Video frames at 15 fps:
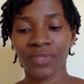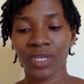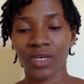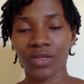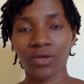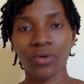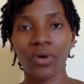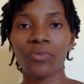
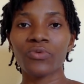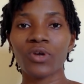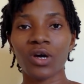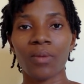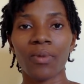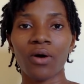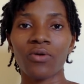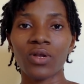we talk
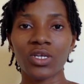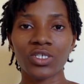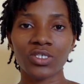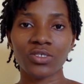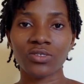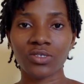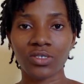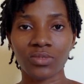about
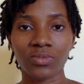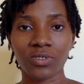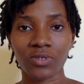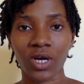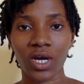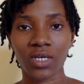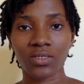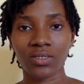relationships,
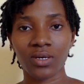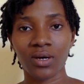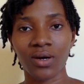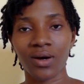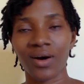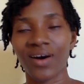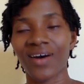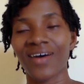right?
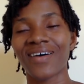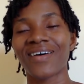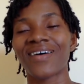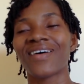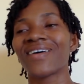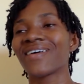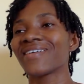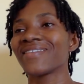
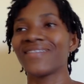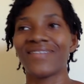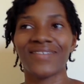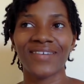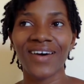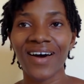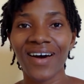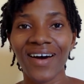
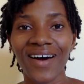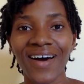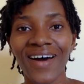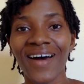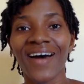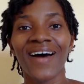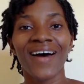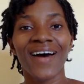Yeah.